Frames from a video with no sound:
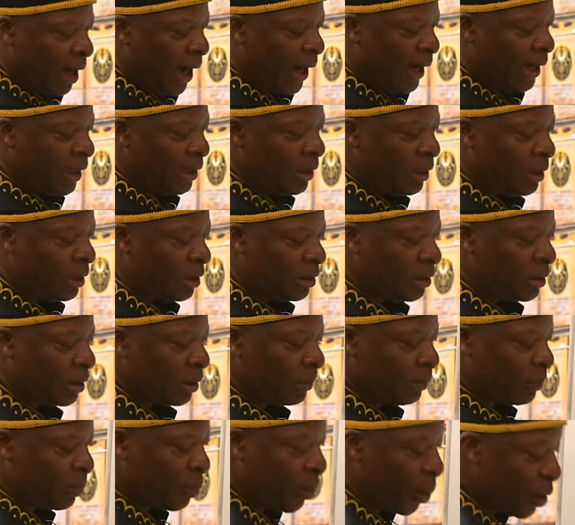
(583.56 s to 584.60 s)
And the
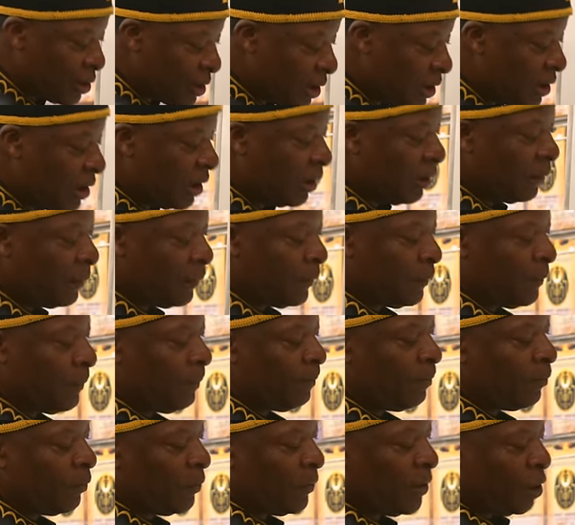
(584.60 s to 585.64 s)
positive
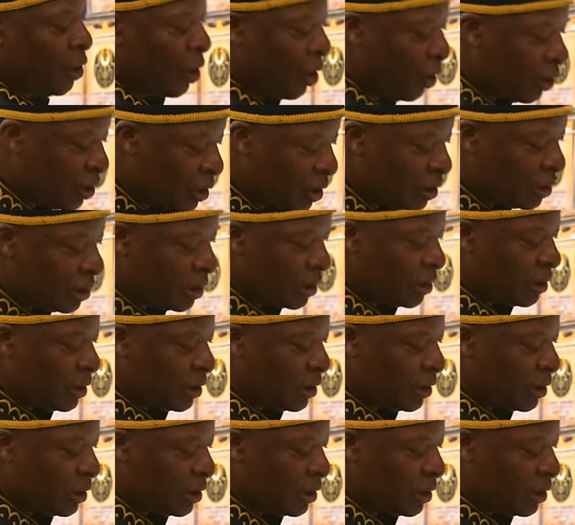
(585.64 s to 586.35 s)
conquered the